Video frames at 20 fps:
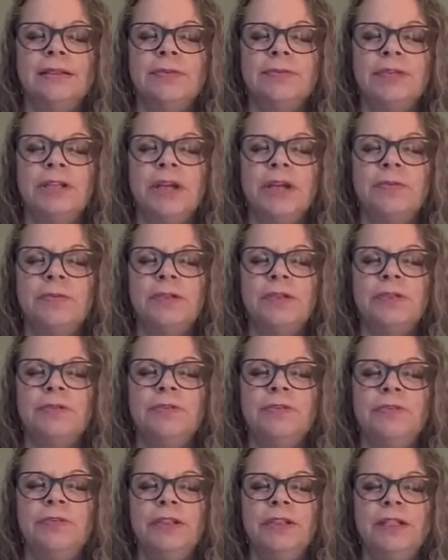Sometimes you'll
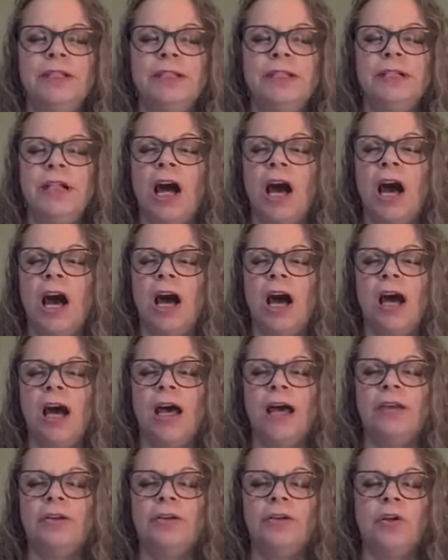feel
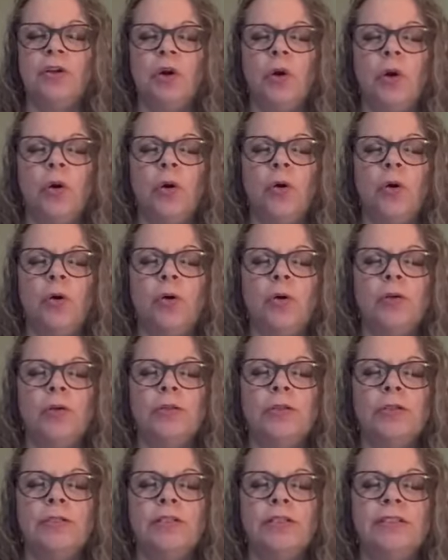hot or
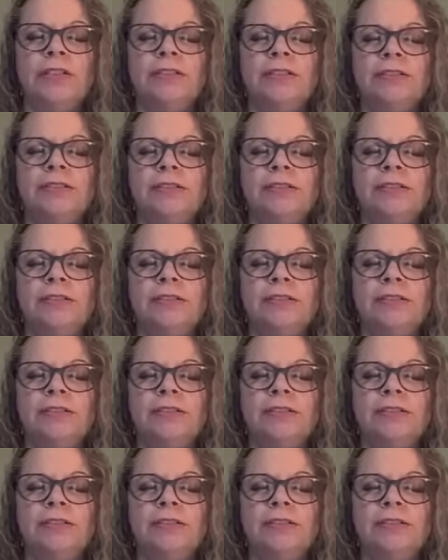cold.